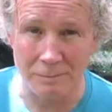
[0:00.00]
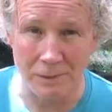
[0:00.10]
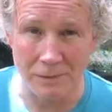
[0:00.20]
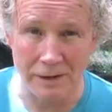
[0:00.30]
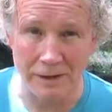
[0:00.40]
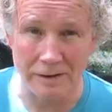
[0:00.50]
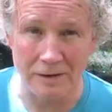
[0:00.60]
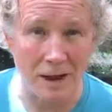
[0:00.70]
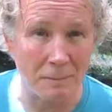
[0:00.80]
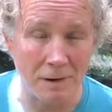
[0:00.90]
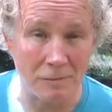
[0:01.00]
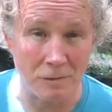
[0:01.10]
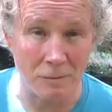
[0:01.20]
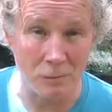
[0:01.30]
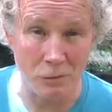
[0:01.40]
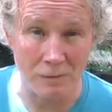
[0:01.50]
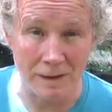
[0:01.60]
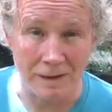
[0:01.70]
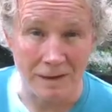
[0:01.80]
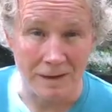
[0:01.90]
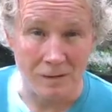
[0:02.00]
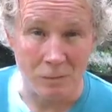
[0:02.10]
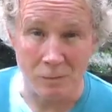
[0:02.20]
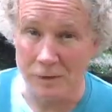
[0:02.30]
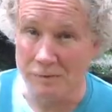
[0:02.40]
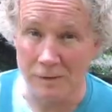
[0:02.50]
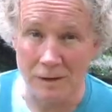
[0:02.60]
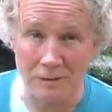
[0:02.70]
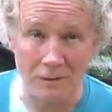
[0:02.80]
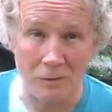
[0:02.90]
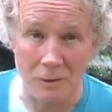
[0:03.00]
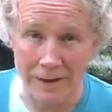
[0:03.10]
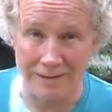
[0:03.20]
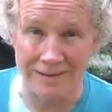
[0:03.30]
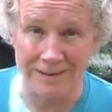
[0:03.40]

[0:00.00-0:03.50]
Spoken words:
period of time after the movie where we felt great.